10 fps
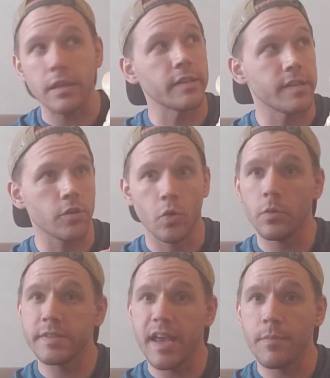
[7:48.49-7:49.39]
Let's ignore
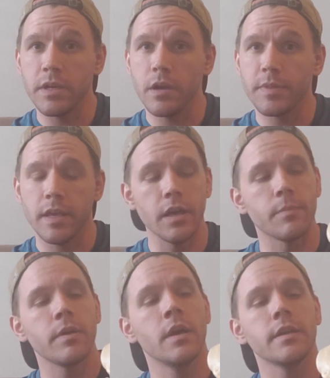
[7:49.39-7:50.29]
what's happening up at the
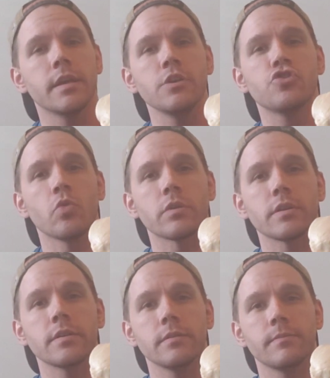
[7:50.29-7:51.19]
hip, getting
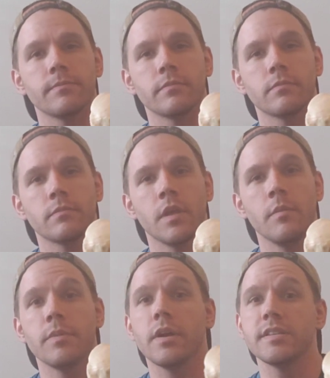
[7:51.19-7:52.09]
shortened.
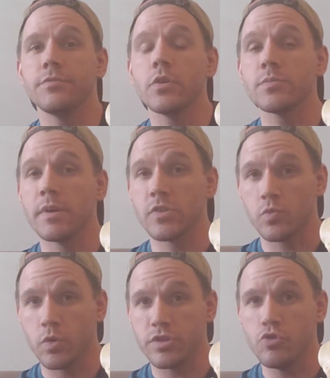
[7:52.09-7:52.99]
Because if those muscles
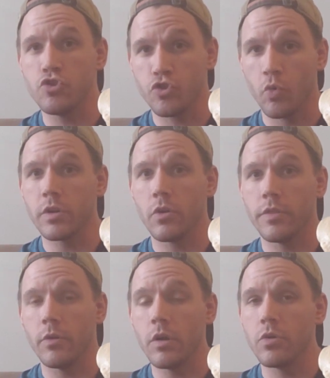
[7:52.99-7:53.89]
were to shorten
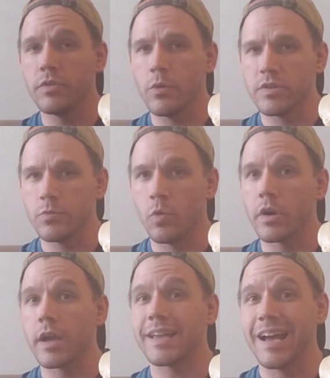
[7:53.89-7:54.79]
on their own, they were to
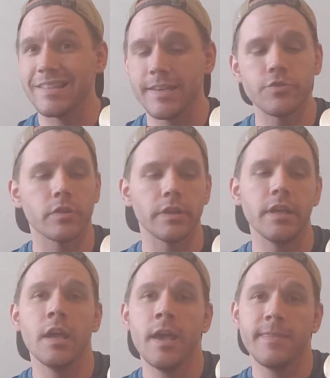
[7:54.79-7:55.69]
work
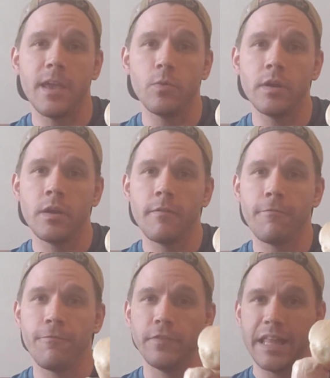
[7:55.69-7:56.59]
concentrically, they would
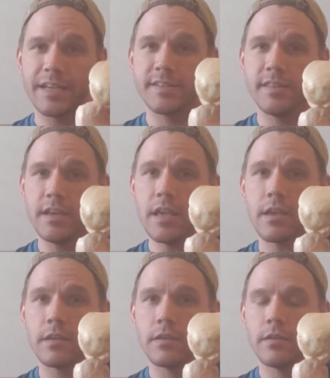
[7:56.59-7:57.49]
flex the
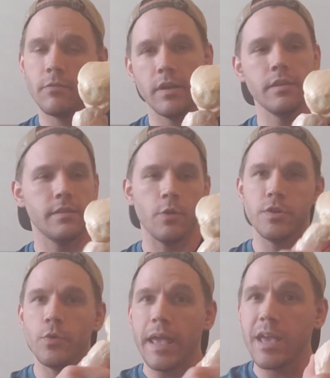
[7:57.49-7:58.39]
knee. Right? They
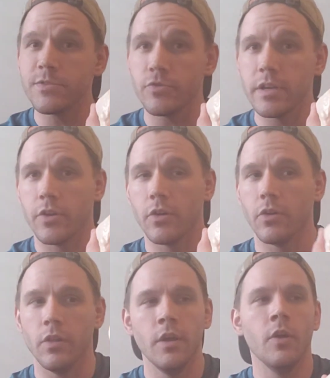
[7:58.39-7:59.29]
would do a hamstring
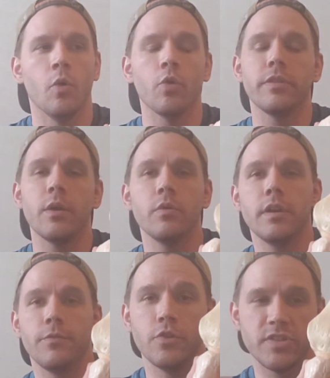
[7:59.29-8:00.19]
curl, or they would,
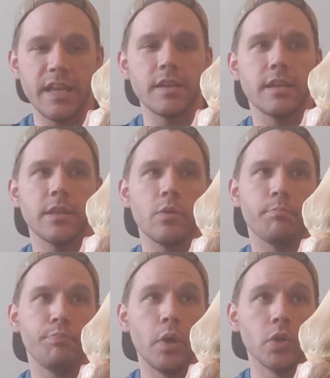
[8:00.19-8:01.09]
you're standing, they
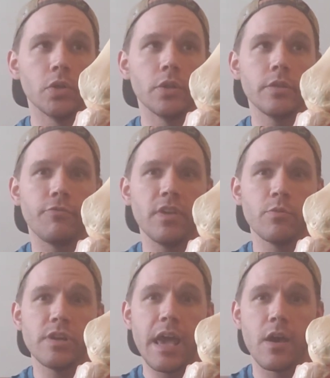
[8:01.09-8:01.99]
would pull the
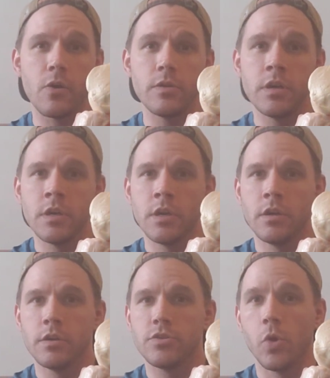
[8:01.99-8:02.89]
femur down
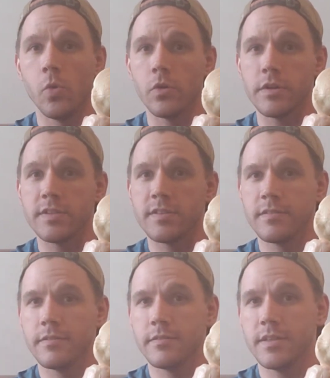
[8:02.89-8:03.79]
towards
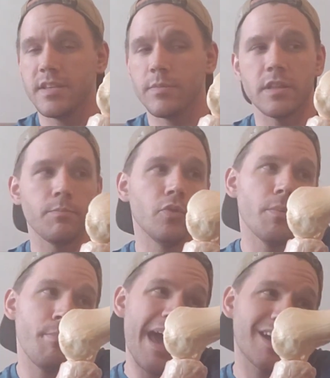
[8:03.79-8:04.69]
the tibia, pull the
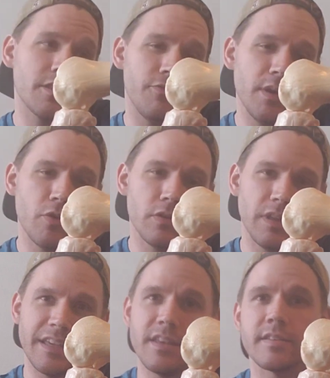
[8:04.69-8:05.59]
back of the femur
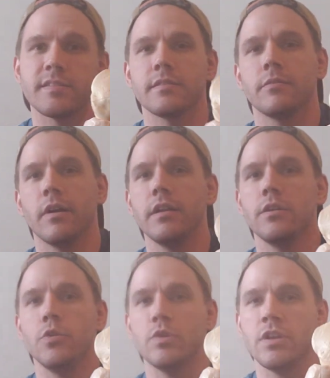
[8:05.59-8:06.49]
like this, right?
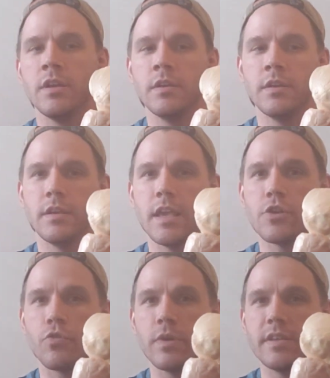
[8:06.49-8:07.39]
You would
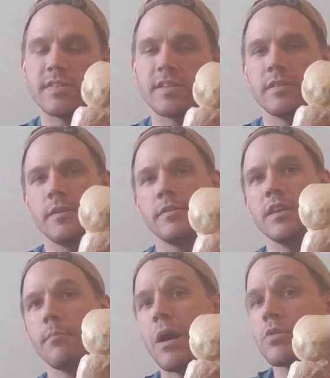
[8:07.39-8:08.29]
increase the
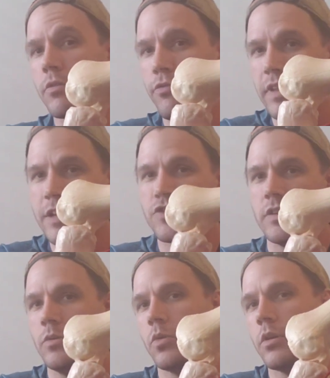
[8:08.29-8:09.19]
amount of
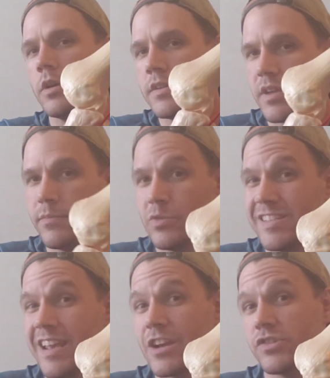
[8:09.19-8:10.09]
flexion, or someone would
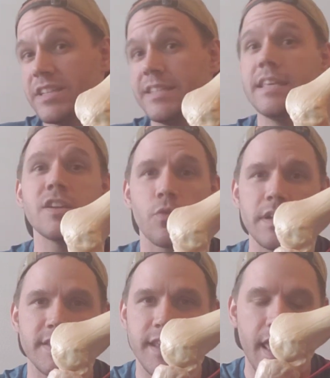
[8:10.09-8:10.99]
say actually
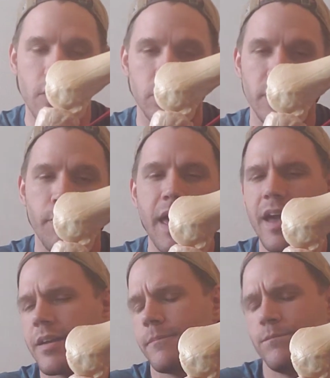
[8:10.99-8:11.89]
decrease the angle in the
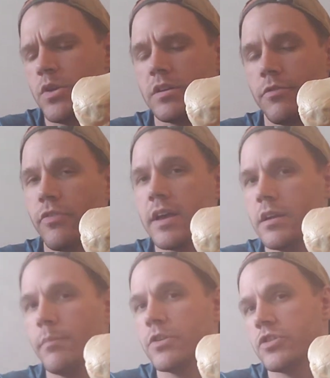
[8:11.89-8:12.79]
back. You can define
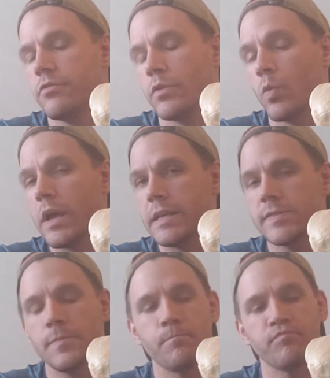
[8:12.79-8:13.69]
it a bunch of different ways.